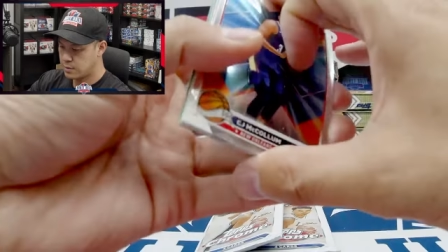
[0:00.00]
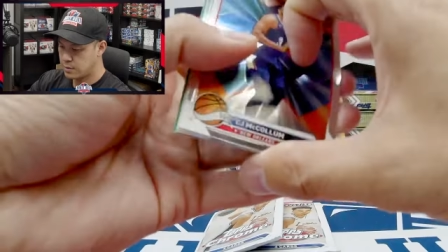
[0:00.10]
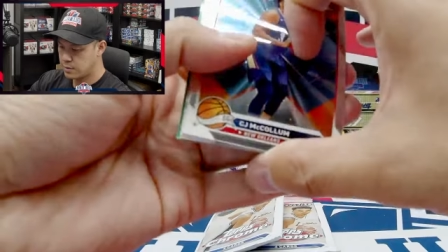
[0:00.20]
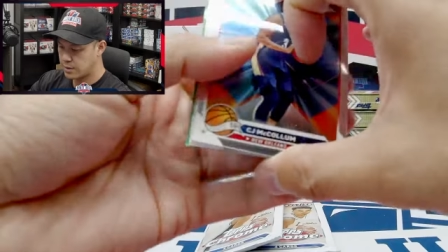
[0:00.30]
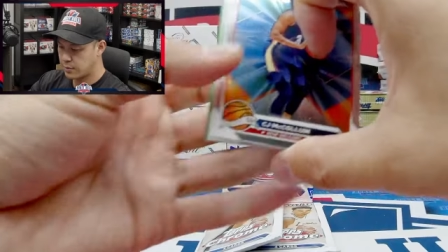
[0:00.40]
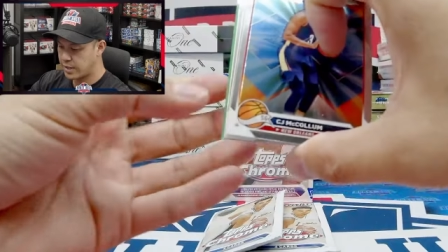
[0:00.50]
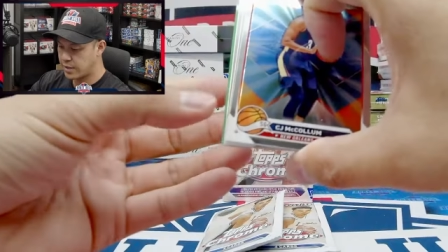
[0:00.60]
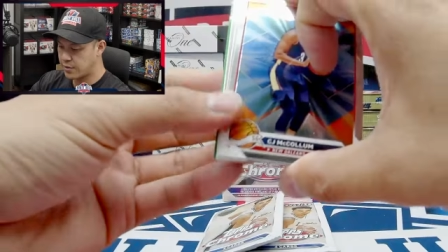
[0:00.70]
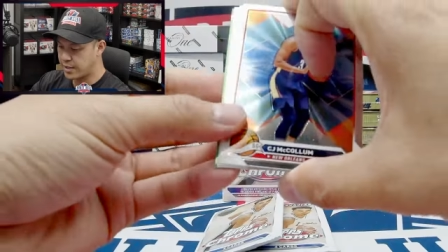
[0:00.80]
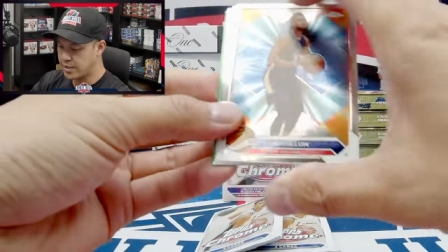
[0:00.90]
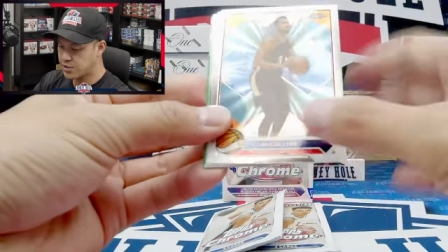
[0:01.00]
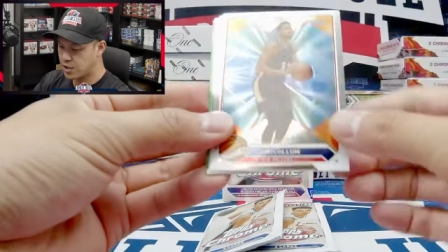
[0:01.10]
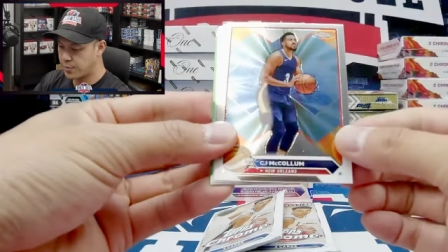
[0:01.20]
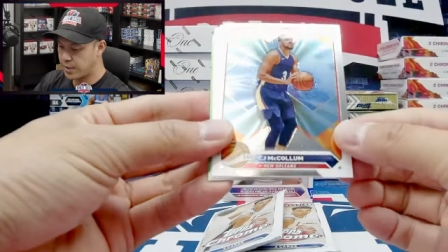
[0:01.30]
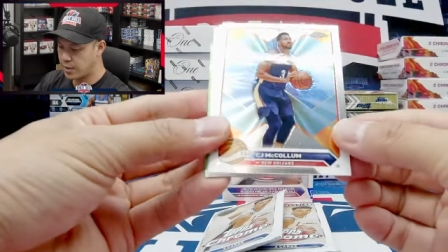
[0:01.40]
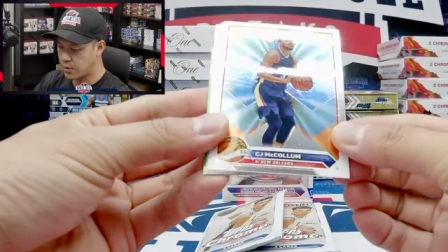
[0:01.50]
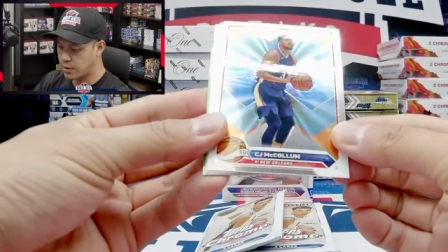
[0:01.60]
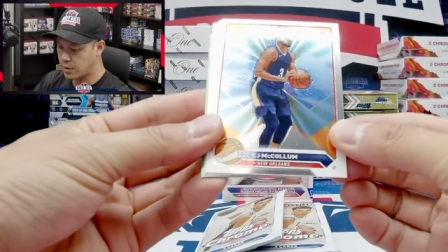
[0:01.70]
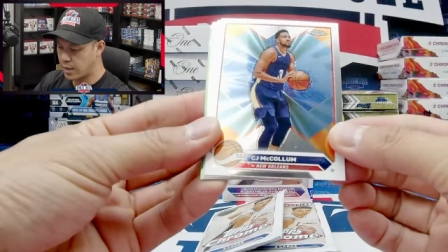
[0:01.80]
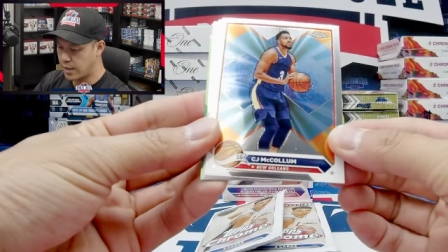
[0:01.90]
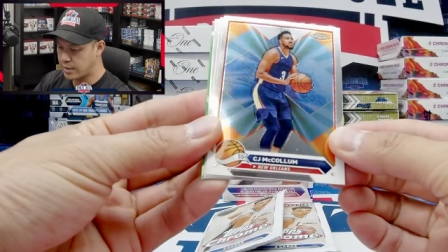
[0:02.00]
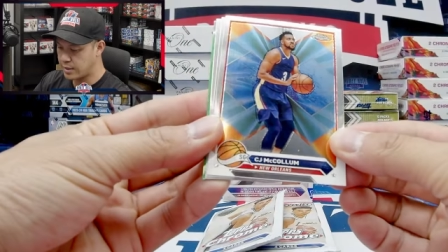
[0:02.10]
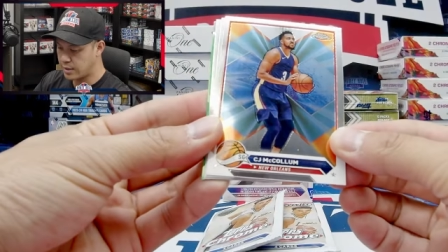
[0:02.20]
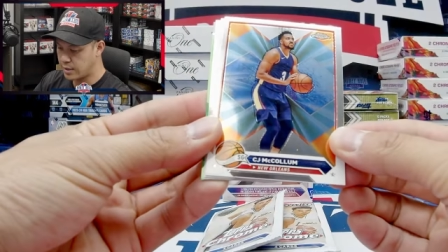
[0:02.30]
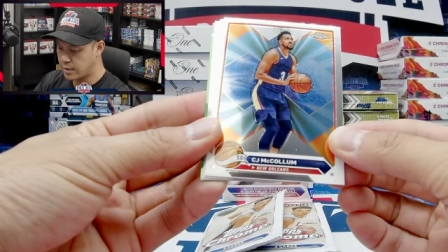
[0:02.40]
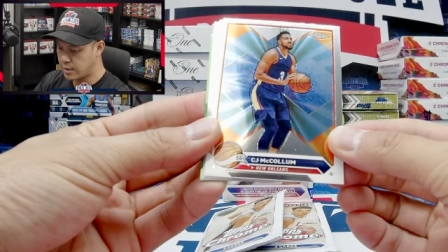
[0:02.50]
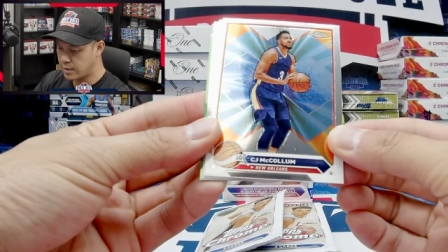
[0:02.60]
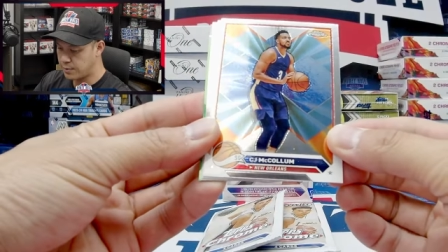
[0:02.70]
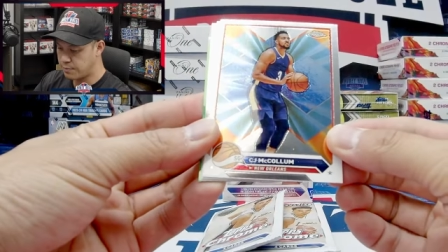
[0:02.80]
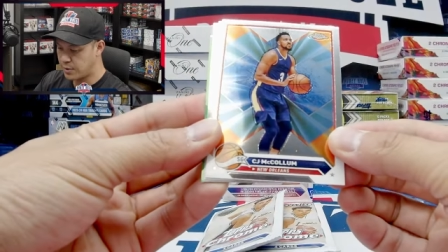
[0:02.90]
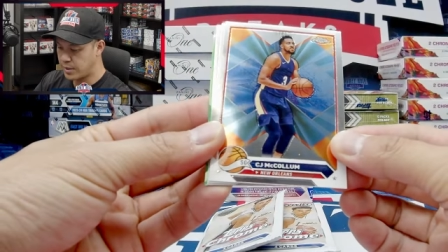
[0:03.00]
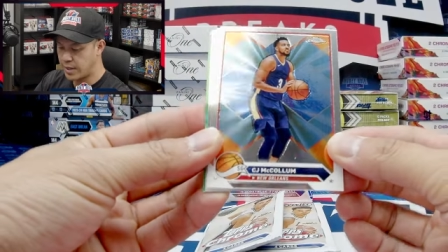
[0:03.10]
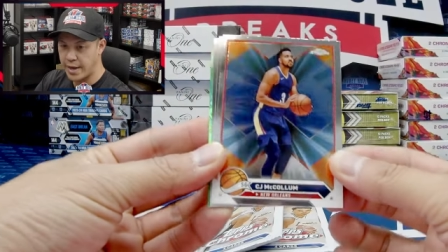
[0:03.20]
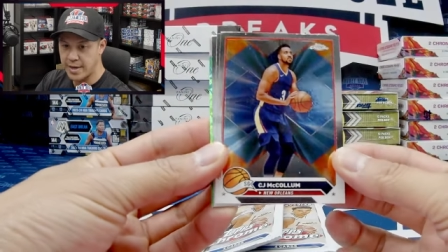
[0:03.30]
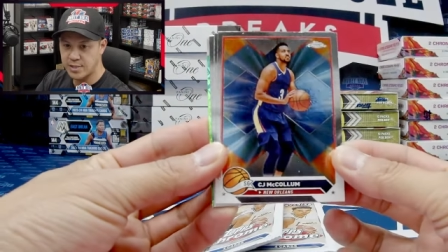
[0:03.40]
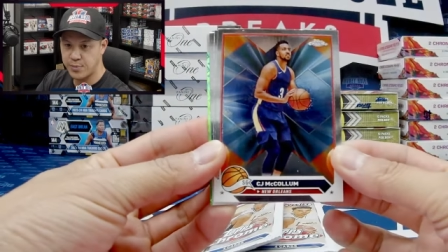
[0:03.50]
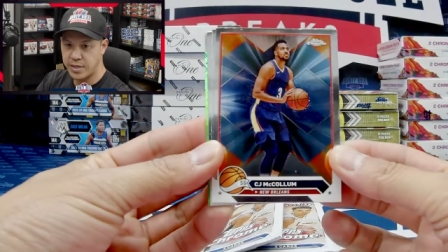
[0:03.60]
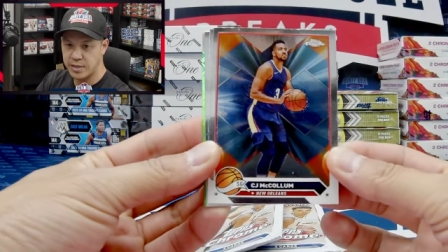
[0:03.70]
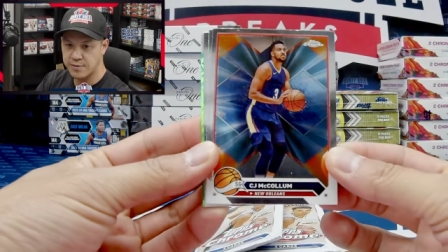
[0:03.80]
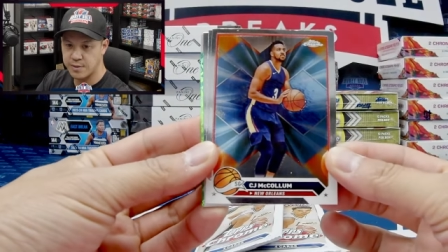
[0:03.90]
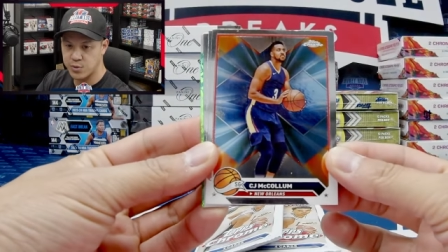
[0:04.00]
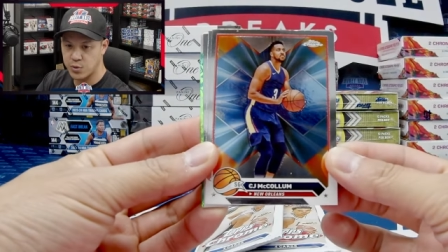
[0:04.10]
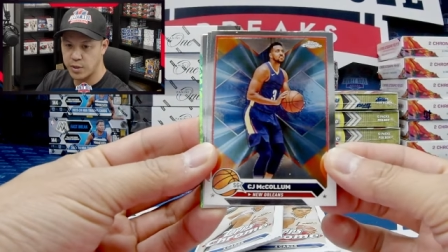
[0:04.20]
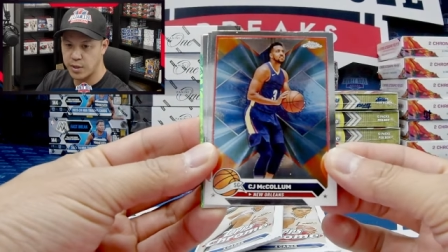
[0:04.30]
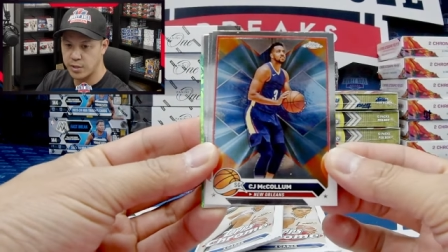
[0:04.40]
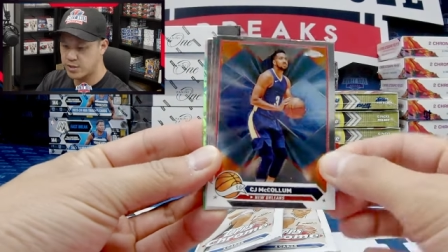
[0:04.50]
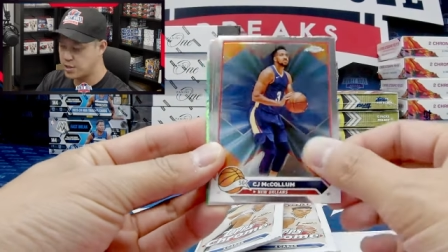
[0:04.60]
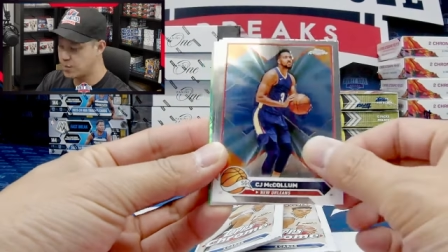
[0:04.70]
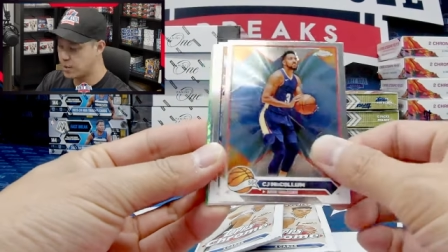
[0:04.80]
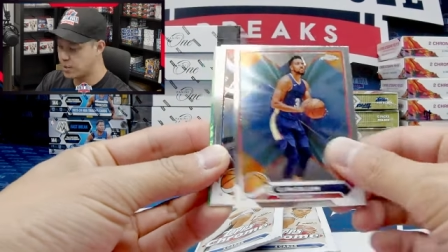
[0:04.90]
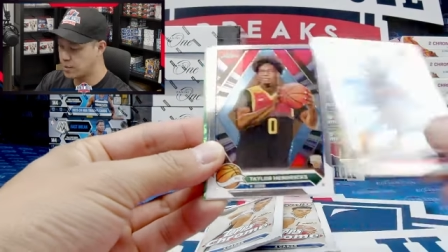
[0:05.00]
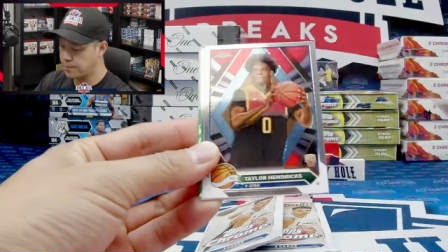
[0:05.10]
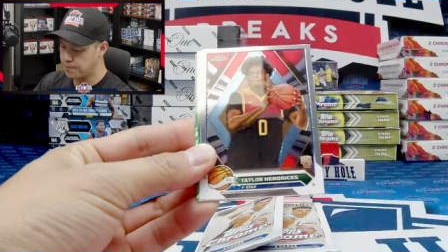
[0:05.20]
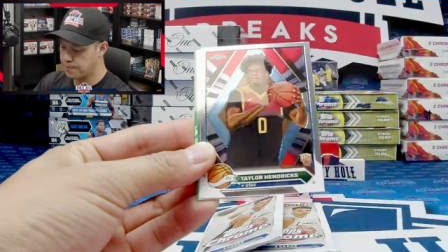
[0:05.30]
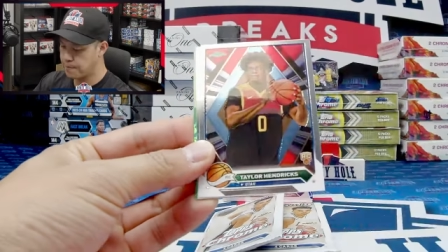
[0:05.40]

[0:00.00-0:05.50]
I think we got another insert up here, or maybe a SP of some sort here. CJ McCollum,